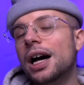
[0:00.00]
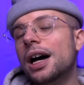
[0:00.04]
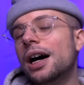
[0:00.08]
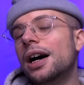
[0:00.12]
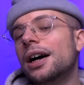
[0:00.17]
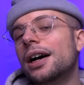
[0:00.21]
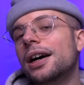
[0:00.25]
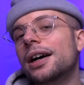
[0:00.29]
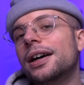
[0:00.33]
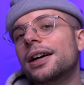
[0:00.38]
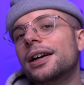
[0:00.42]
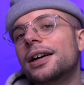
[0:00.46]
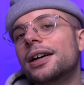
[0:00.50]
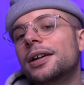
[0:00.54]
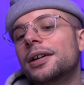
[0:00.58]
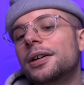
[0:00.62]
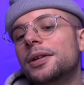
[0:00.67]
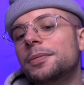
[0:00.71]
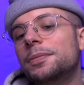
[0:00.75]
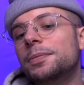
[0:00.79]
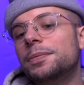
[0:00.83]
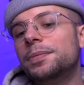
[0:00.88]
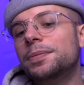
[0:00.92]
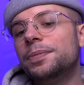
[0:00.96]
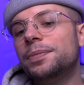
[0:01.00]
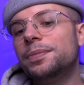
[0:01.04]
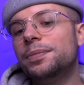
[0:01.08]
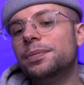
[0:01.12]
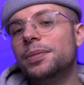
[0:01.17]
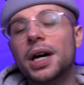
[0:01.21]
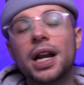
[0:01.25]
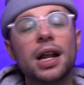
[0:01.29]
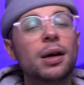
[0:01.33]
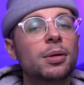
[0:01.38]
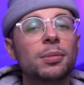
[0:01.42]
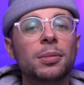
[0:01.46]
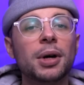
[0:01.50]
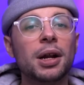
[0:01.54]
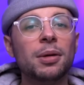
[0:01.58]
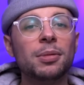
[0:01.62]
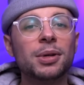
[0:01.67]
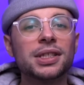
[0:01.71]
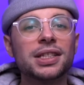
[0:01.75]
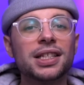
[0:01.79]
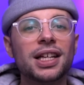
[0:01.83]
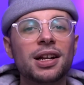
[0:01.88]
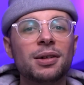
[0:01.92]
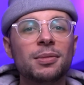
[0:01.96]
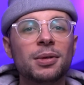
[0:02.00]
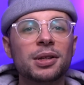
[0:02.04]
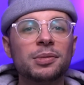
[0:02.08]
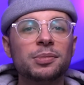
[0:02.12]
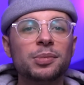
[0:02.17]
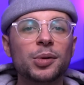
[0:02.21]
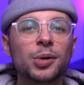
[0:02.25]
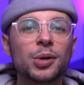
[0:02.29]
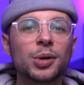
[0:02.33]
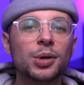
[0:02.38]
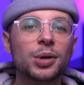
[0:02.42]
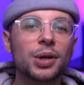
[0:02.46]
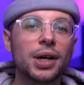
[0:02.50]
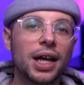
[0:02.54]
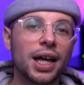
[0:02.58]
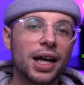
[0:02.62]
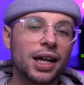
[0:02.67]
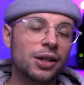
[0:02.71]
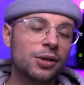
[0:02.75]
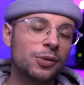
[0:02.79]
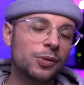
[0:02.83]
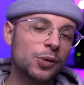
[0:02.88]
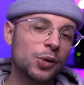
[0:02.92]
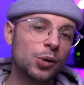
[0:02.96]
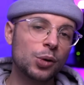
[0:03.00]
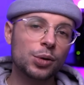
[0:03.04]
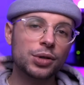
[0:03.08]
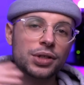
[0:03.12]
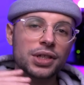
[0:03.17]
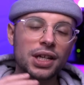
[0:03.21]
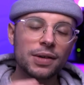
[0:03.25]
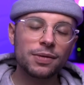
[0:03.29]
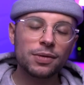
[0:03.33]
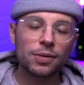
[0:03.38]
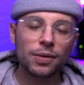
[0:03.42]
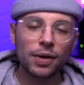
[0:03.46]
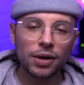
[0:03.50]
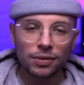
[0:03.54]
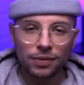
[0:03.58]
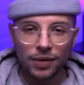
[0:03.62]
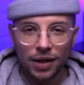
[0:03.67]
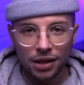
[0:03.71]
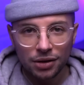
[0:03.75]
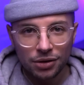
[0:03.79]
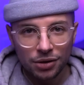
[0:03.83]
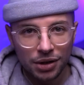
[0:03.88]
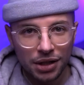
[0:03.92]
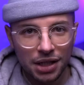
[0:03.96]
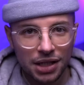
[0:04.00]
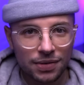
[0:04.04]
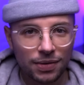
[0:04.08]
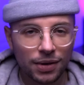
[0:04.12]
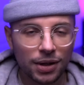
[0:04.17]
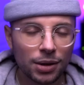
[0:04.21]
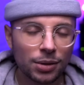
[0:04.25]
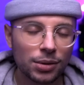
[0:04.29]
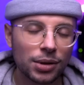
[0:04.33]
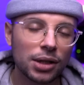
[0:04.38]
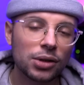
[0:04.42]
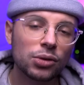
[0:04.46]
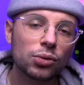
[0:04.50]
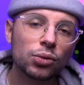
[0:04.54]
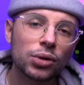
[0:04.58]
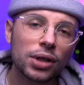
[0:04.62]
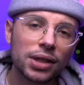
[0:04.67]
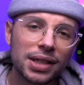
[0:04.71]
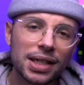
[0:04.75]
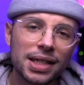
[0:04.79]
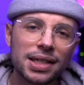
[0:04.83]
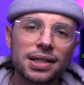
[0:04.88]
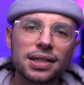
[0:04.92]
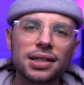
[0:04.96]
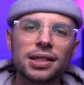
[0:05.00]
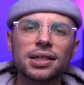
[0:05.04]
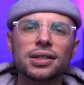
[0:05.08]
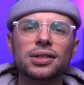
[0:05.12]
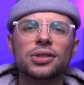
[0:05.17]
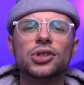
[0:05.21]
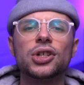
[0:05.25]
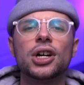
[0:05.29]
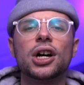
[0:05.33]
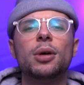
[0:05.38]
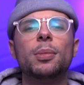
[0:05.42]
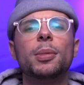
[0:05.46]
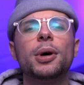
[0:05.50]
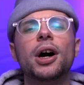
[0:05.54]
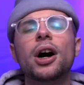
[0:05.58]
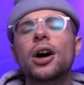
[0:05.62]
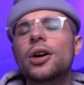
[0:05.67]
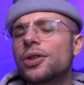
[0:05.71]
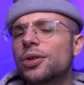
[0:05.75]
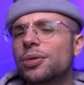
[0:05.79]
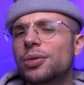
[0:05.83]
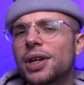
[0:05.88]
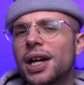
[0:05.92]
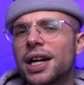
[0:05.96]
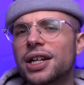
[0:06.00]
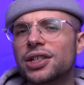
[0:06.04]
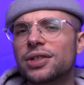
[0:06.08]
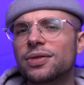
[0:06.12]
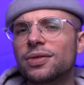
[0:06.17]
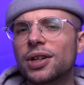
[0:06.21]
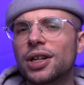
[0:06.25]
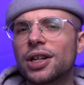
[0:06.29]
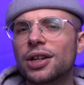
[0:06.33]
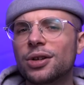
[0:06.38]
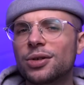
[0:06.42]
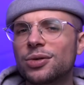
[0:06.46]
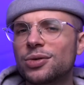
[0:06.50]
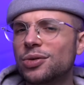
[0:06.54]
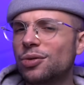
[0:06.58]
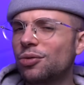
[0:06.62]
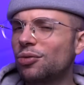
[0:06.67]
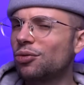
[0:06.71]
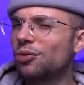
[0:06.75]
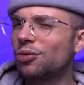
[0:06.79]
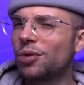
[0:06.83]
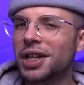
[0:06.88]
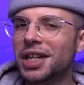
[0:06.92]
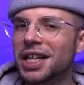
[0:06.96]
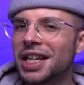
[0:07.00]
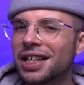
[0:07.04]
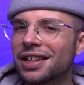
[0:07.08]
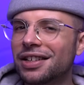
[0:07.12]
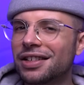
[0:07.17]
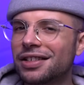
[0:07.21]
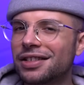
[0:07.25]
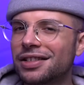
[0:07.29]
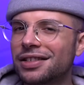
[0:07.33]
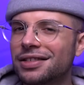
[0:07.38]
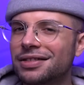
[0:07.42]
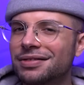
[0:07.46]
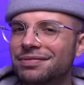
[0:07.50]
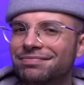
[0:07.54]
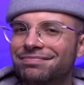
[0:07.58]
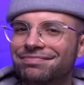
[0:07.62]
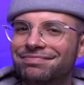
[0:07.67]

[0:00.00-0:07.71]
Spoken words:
Maraming salamat po. And of course, if you found value in this video, then do not hesitate to check out my other reaction videos right here.